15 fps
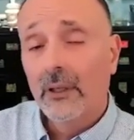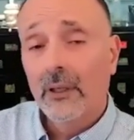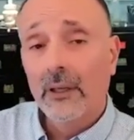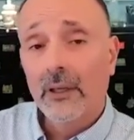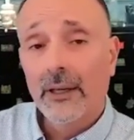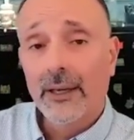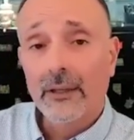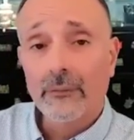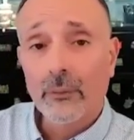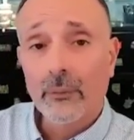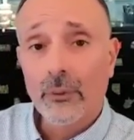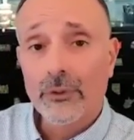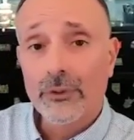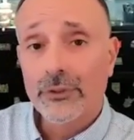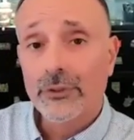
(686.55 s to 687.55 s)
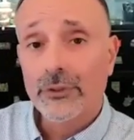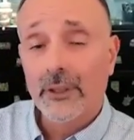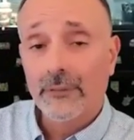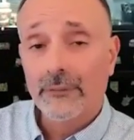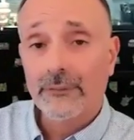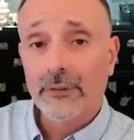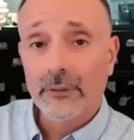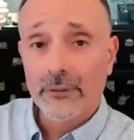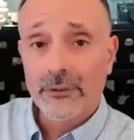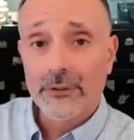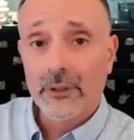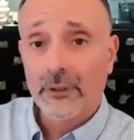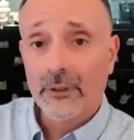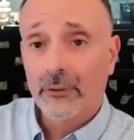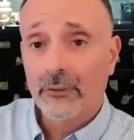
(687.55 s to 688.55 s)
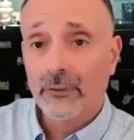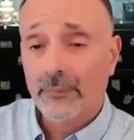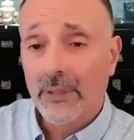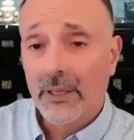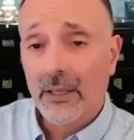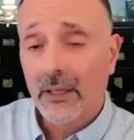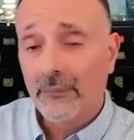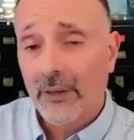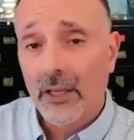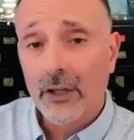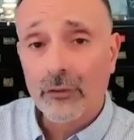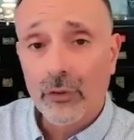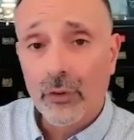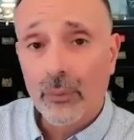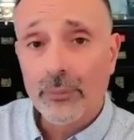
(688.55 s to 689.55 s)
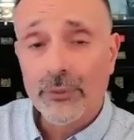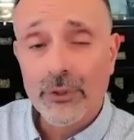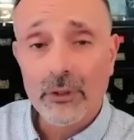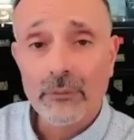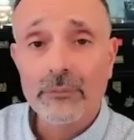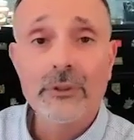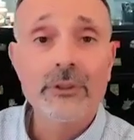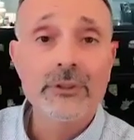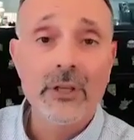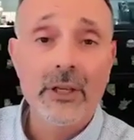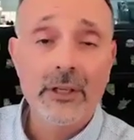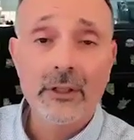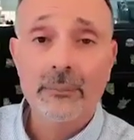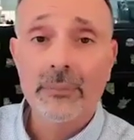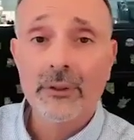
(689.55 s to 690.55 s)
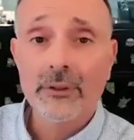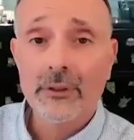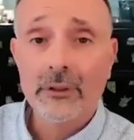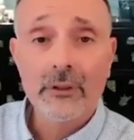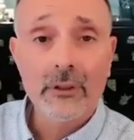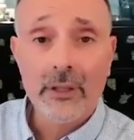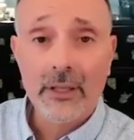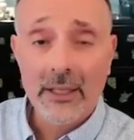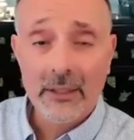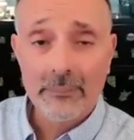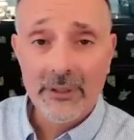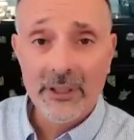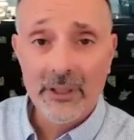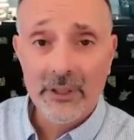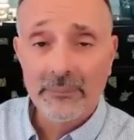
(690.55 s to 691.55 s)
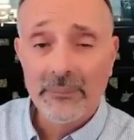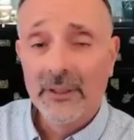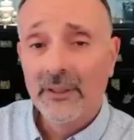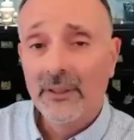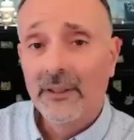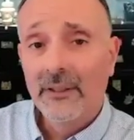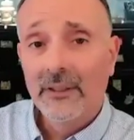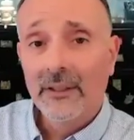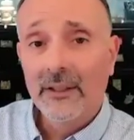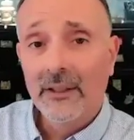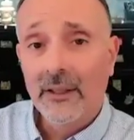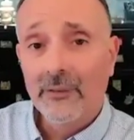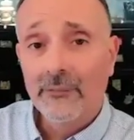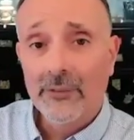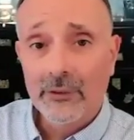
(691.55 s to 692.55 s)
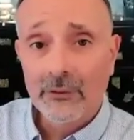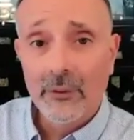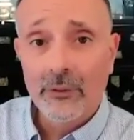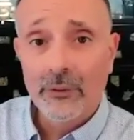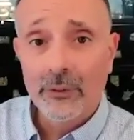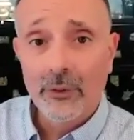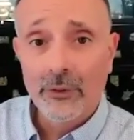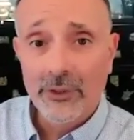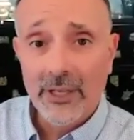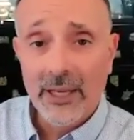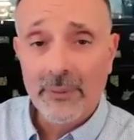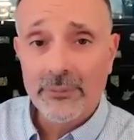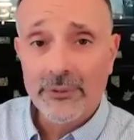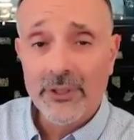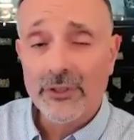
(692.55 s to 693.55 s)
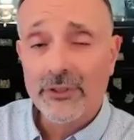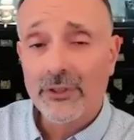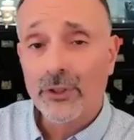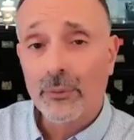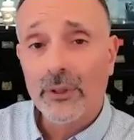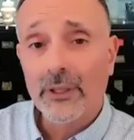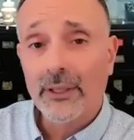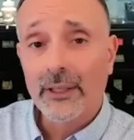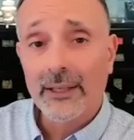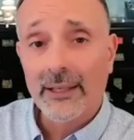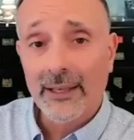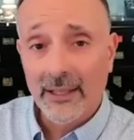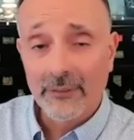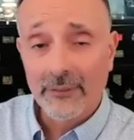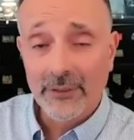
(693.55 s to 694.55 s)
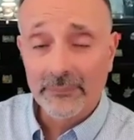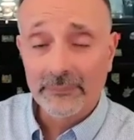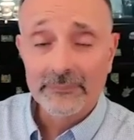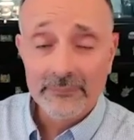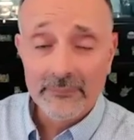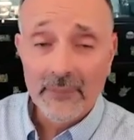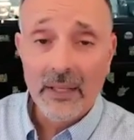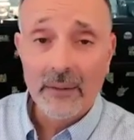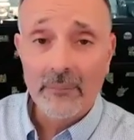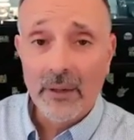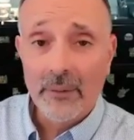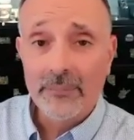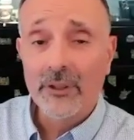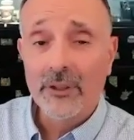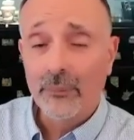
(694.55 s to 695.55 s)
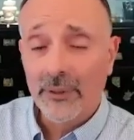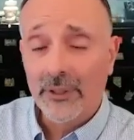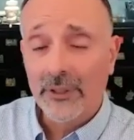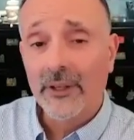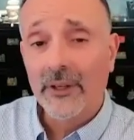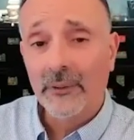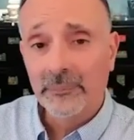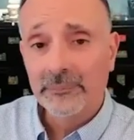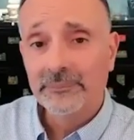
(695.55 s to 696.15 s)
Uh, and of course, if there's uh, gram negative anaerobes that are deciding to build a little condominium uh, of their own called an abscess and you want to get ahead of it, that might be the way to go.